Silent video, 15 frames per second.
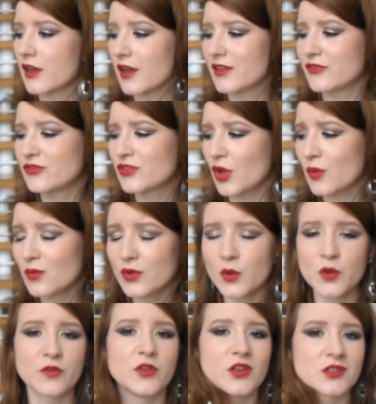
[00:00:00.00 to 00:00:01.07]
I don't
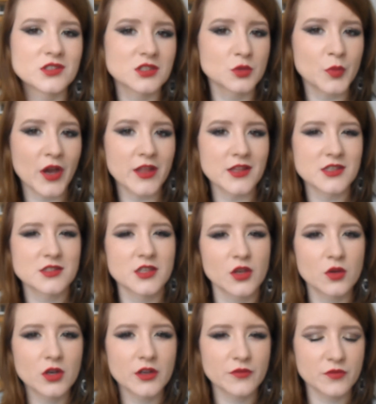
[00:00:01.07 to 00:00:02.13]
know if you can still buy this. I
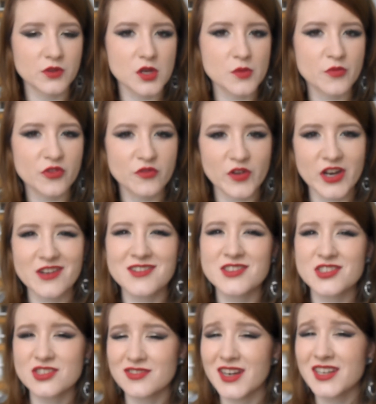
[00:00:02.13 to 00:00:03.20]
got it from
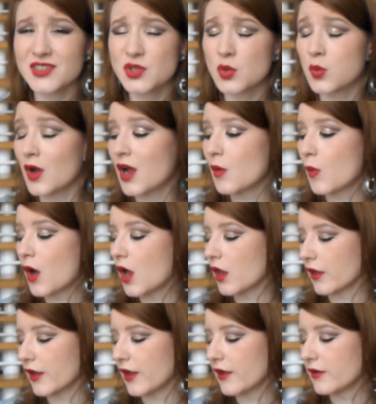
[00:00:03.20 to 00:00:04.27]
Fragrance Direct quite a while
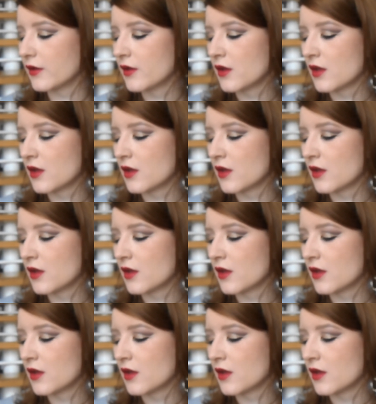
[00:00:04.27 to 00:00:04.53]
ago,